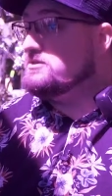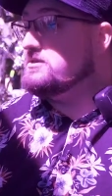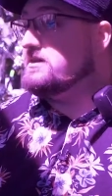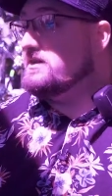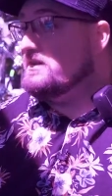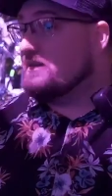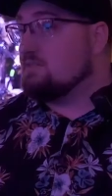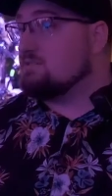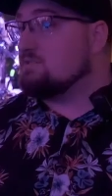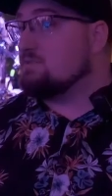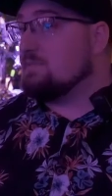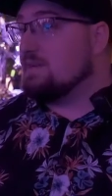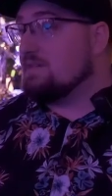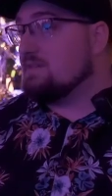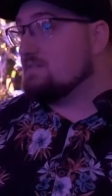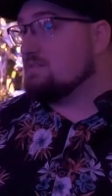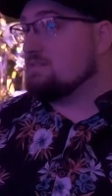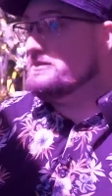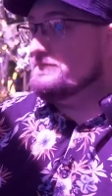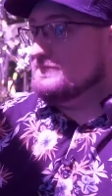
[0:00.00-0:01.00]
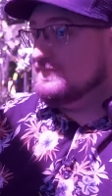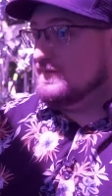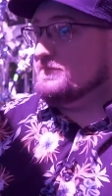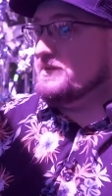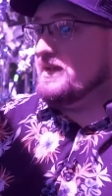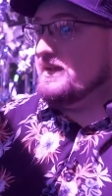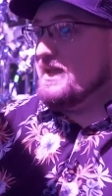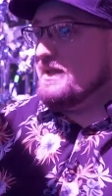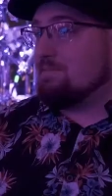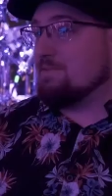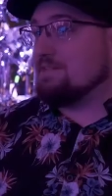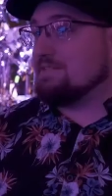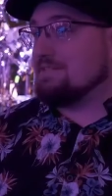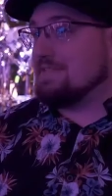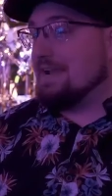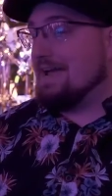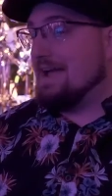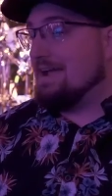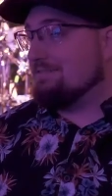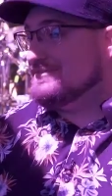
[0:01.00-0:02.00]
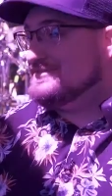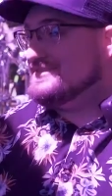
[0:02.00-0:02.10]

to condenser mics from dynamics. That higher